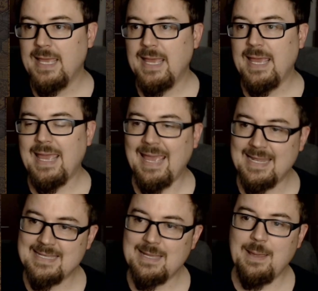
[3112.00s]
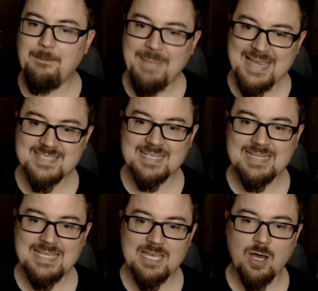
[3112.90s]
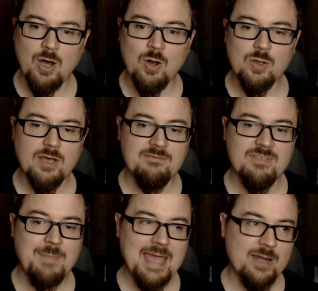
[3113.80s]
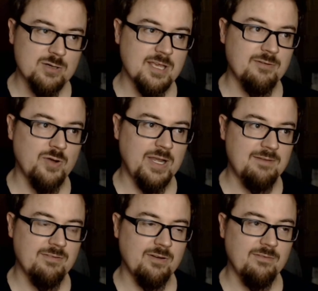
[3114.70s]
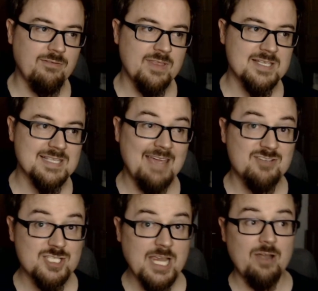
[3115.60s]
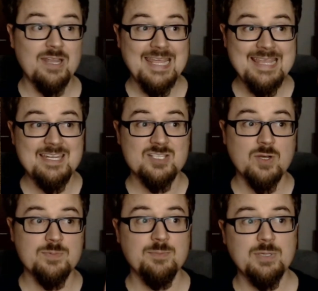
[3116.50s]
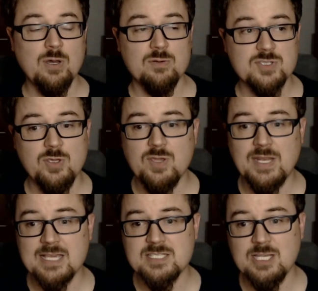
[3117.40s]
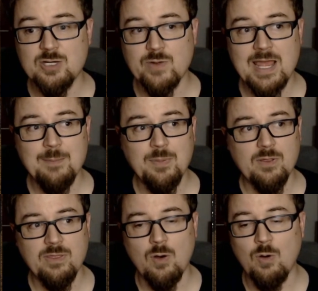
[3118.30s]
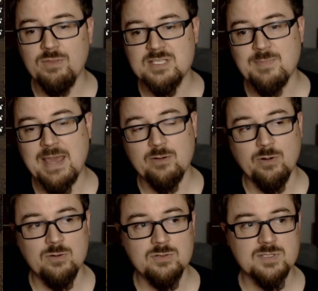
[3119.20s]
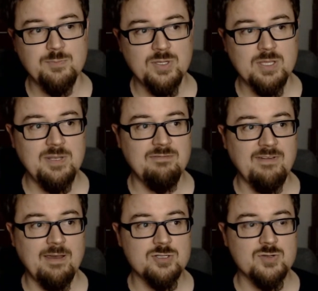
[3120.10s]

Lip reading: And basically all of the macros I've created for this, I've shared in the description below. So you can actually grab all these macros, put them into Foundry,